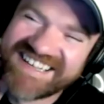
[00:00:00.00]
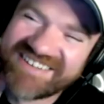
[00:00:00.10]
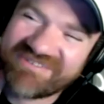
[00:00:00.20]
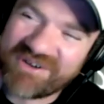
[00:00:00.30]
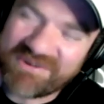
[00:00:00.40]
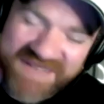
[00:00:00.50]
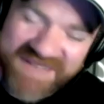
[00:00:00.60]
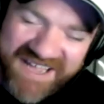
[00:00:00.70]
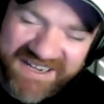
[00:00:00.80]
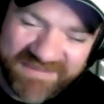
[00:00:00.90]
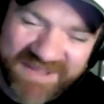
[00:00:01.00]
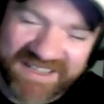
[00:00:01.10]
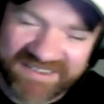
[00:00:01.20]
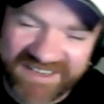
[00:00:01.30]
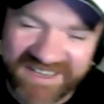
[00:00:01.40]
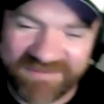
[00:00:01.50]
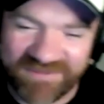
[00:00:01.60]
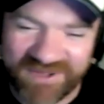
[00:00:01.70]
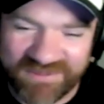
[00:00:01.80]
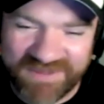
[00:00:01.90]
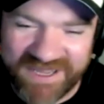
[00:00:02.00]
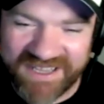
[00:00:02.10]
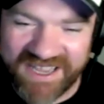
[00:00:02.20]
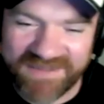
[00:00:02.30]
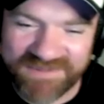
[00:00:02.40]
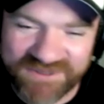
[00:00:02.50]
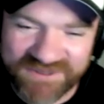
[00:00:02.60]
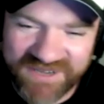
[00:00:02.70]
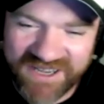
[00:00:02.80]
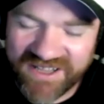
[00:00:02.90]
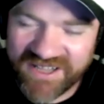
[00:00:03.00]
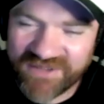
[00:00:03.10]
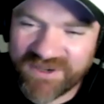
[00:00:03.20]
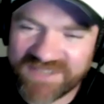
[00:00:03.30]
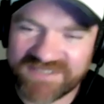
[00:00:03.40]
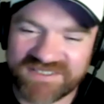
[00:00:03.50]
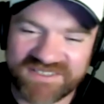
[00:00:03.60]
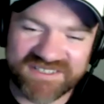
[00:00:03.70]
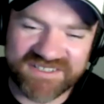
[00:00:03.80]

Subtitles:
We will be out and about, whether it be at games or otherwise this year.